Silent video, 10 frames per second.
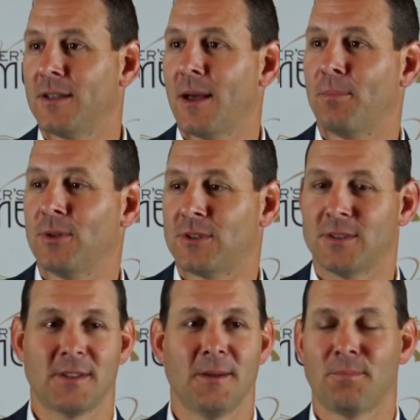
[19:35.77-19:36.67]
that puts
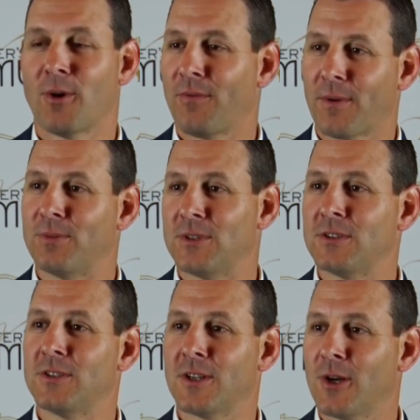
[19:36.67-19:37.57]
us in perfect
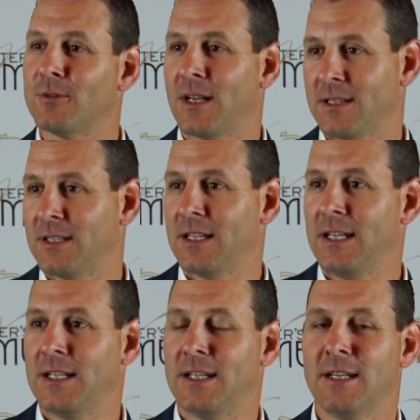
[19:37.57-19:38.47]
position to go take the
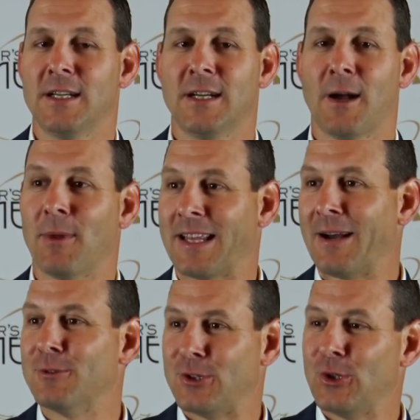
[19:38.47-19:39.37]
lead. I'm like,
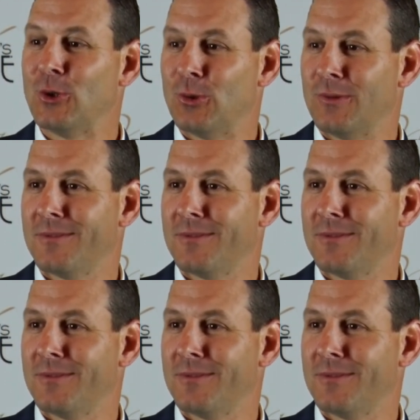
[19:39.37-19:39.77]
that was you.